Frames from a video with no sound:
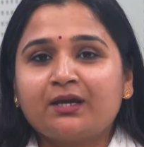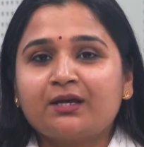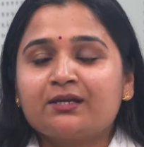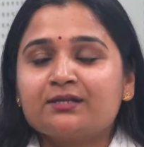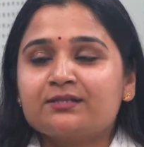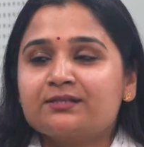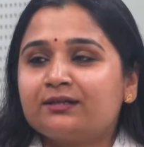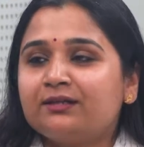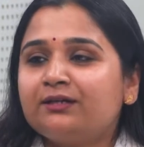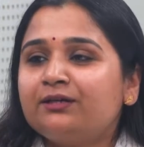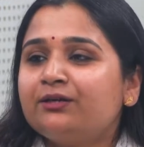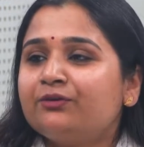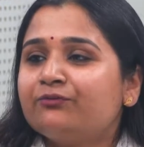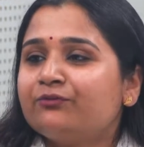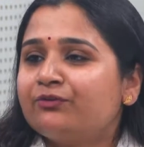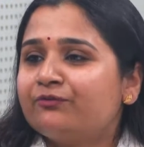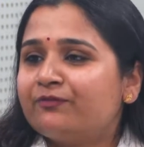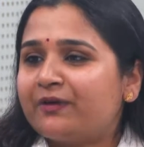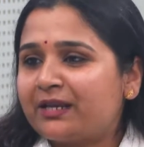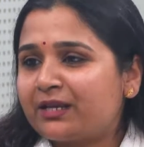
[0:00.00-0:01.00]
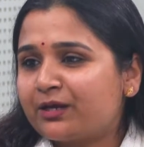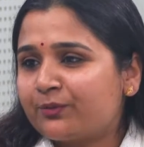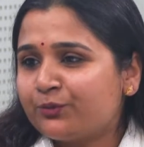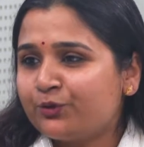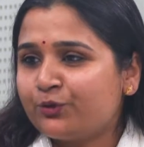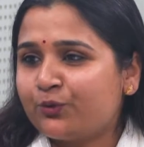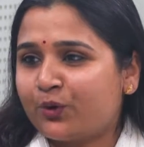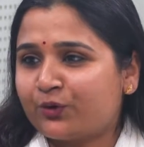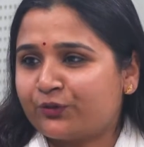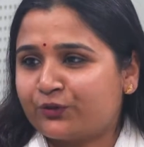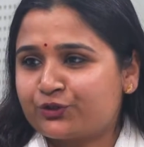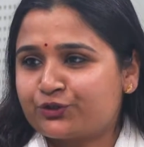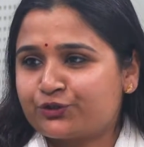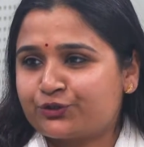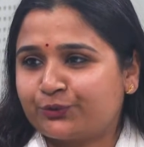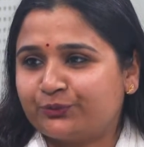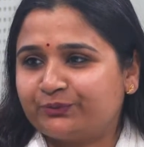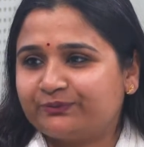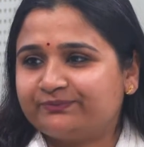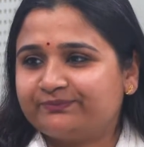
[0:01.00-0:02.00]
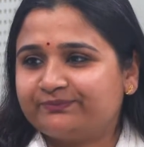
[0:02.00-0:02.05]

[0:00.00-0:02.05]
Sir, we welcome you on the show.